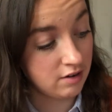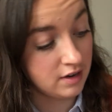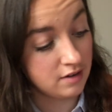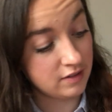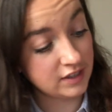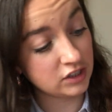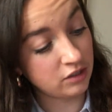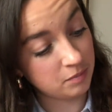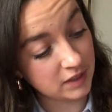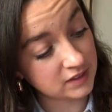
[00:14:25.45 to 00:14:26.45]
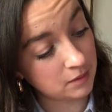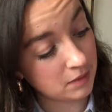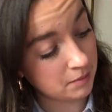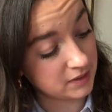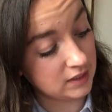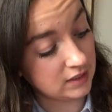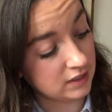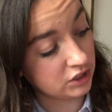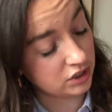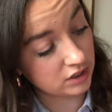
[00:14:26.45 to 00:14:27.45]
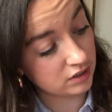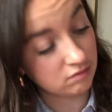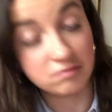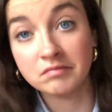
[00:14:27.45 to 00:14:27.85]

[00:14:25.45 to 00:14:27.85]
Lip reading: and this could be some limited edition